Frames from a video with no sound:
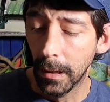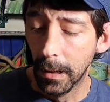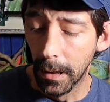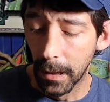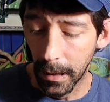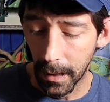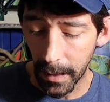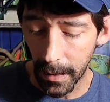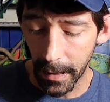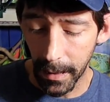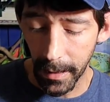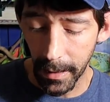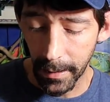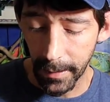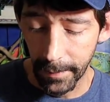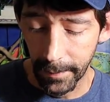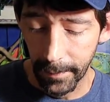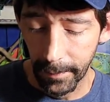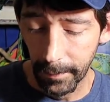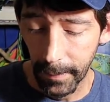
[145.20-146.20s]
But
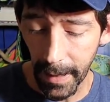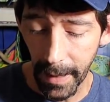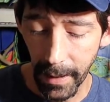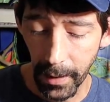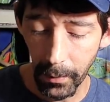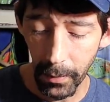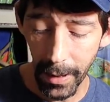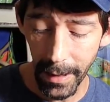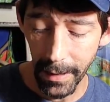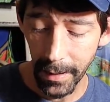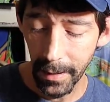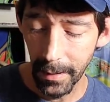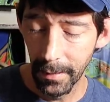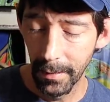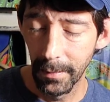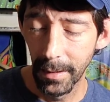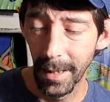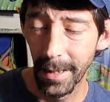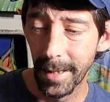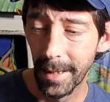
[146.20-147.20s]
anyways,
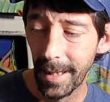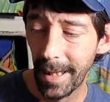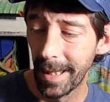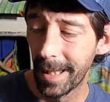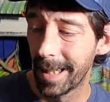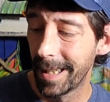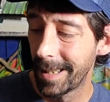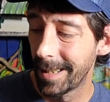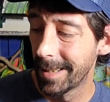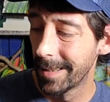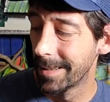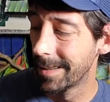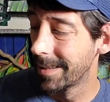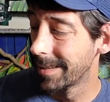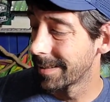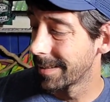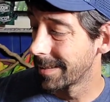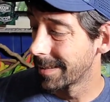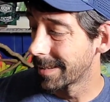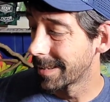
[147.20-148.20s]
let's dig into
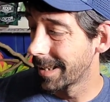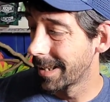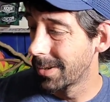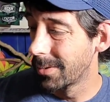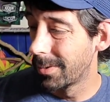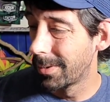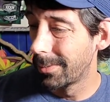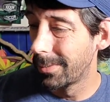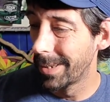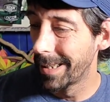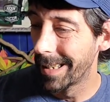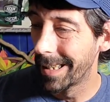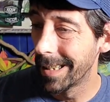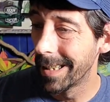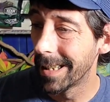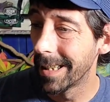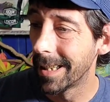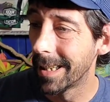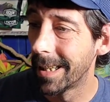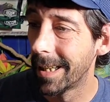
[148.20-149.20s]
this and see what we
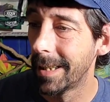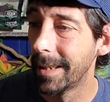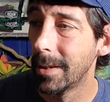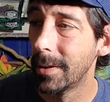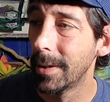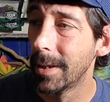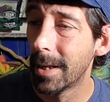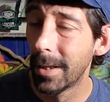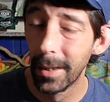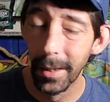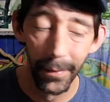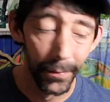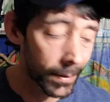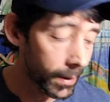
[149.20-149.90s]
got. I know y'all love